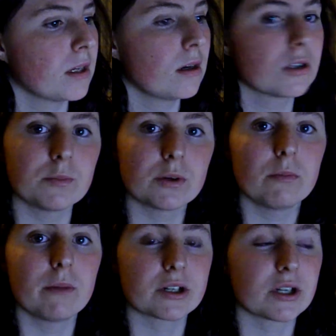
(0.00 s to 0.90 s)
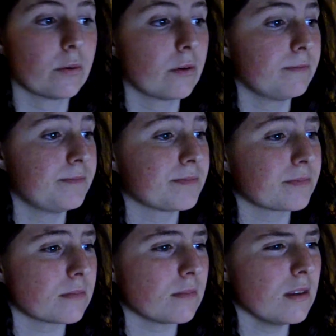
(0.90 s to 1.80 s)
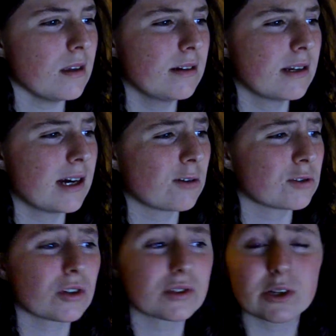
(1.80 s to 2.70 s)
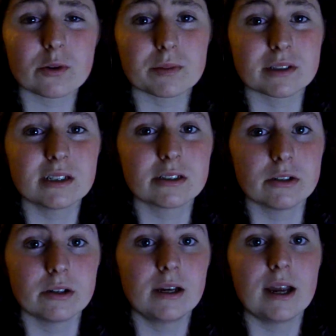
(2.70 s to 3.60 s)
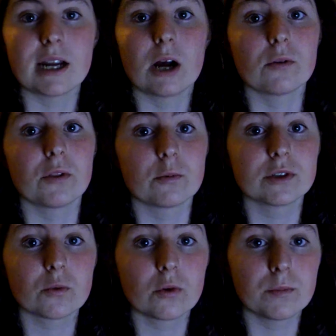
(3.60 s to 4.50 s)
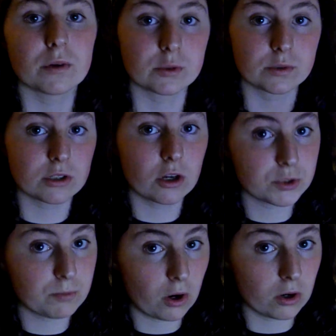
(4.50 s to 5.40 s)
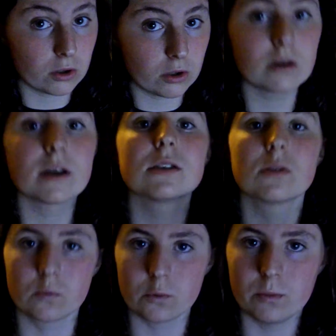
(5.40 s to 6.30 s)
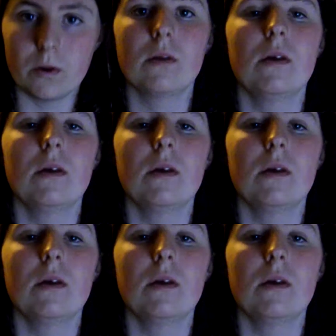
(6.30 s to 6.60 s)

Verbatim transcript: Should be a good match anyway. Now, John Cena and Batista. Now, there is a rumour, so it's not a spoiler, it's a rumour.